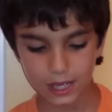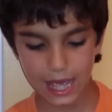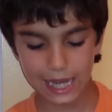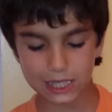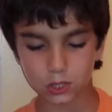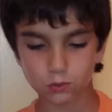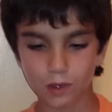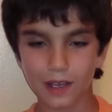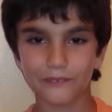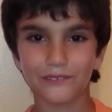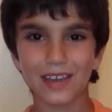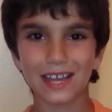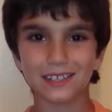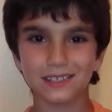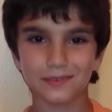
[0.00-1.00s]
X Y
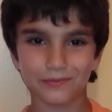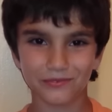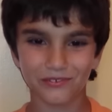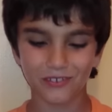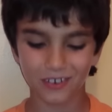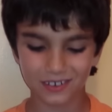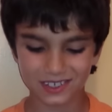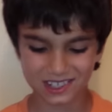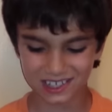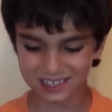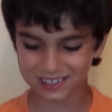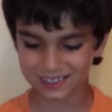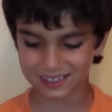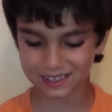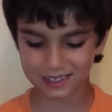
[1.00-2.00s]
Phantom
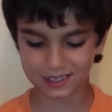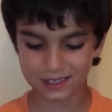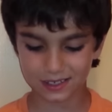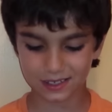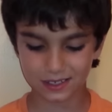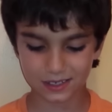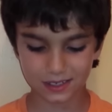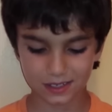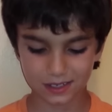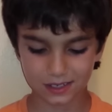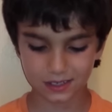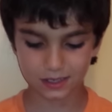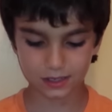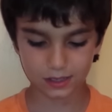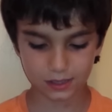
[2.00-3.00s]
Forces. Woo
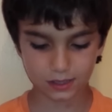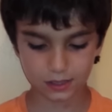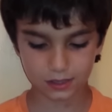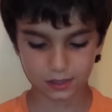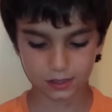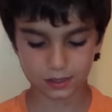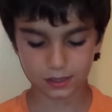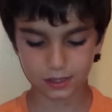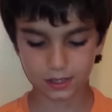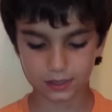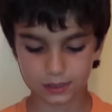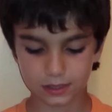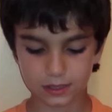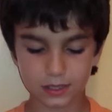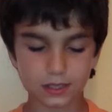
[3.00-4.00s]
woo. I
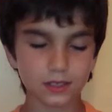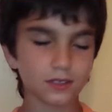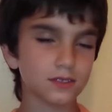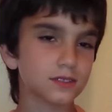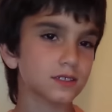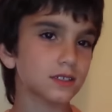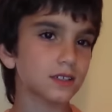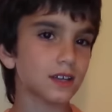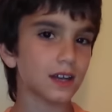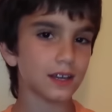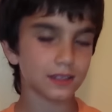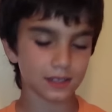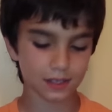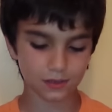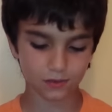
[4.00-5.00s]
see there's a guy
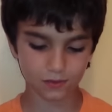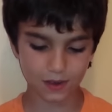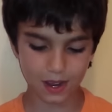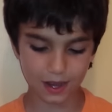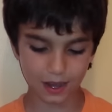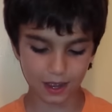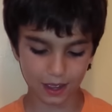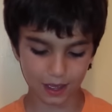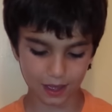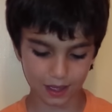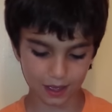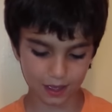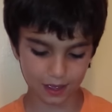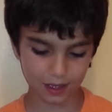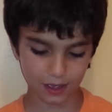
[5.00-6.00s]
that already
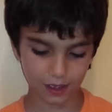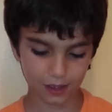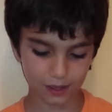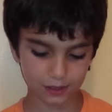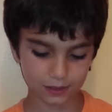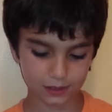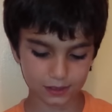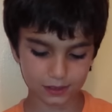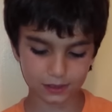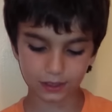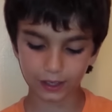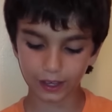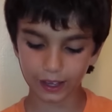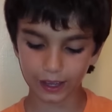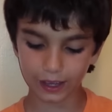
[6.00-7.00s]

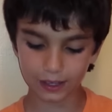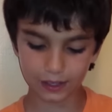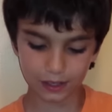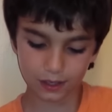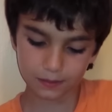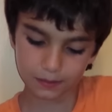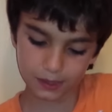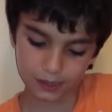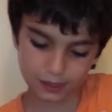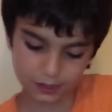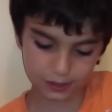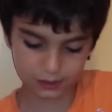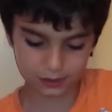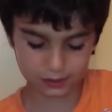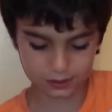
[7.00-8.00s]
does eighty, but
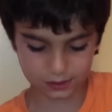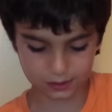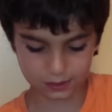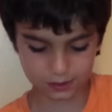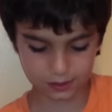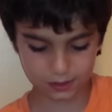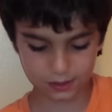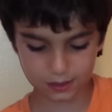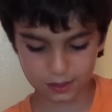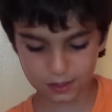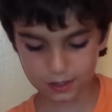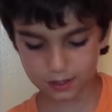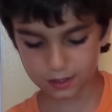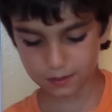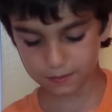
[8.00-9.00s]
it's
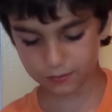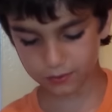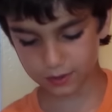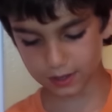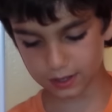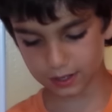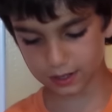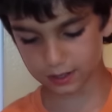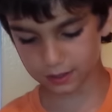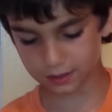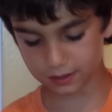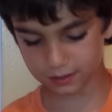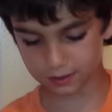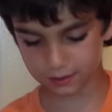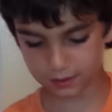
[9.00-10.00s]
pretty
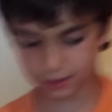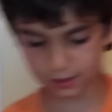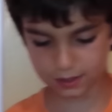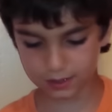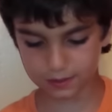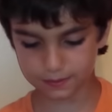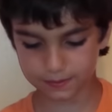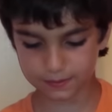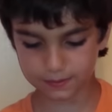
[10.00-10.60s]
good.